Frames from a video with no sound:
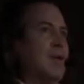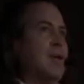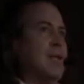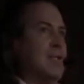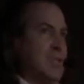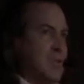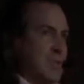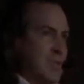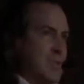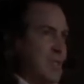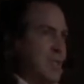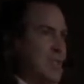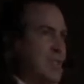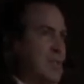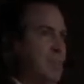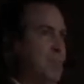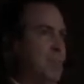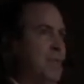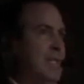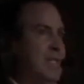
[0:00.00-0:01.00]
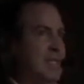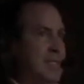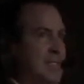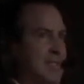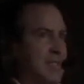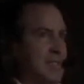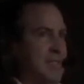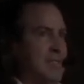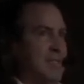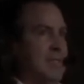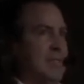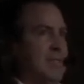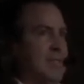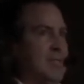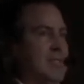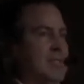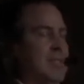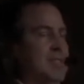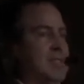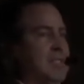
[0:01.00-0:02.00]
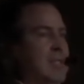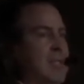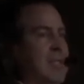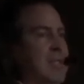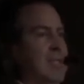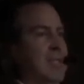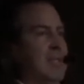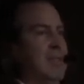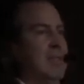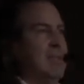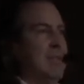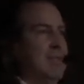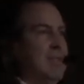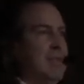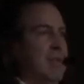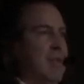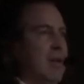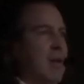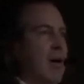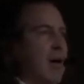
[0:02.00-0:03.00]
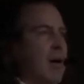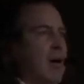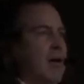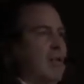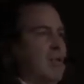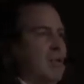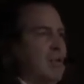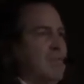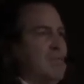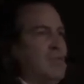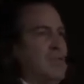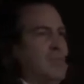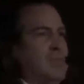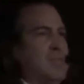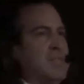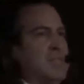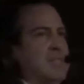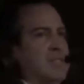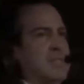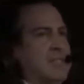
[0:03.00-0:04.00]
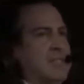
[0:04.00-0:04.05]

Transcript: okay, so it's, it's a big deal to say that all of human